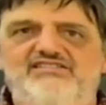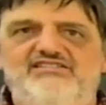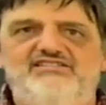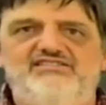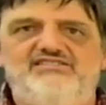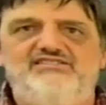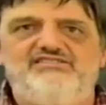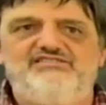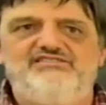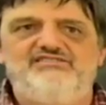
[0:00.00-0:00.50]

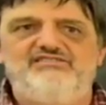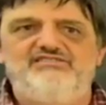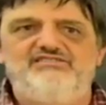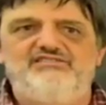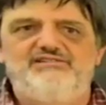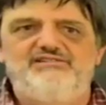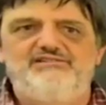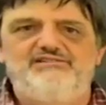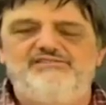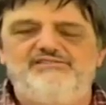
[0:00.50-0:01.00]

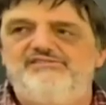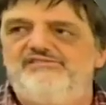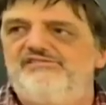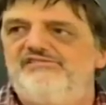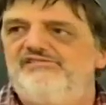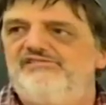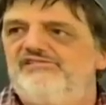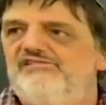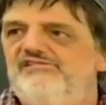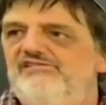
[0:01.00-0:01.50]

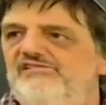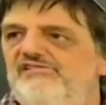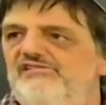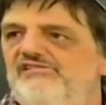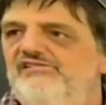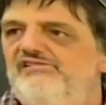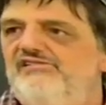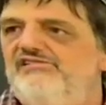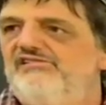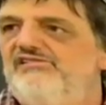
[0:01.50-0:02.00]

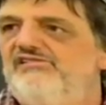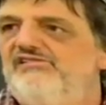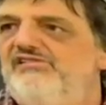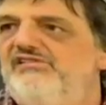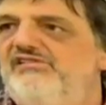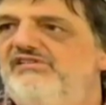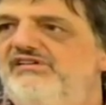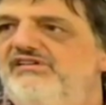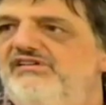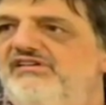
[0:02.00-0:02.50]

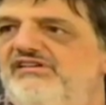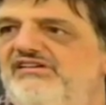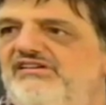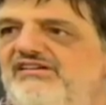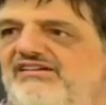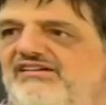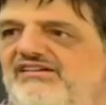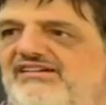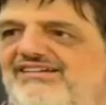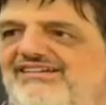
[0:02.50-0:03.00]

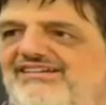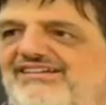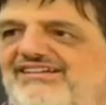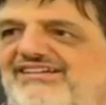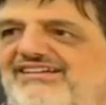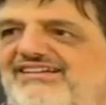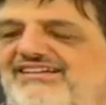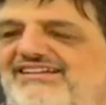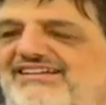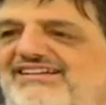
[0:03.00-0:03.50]

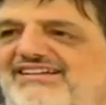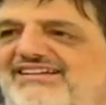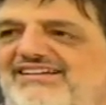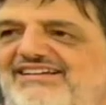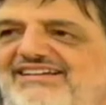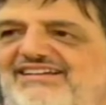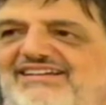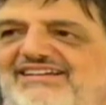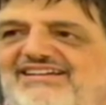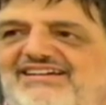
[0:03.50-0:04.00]

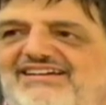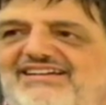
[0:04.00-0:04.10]
(silence)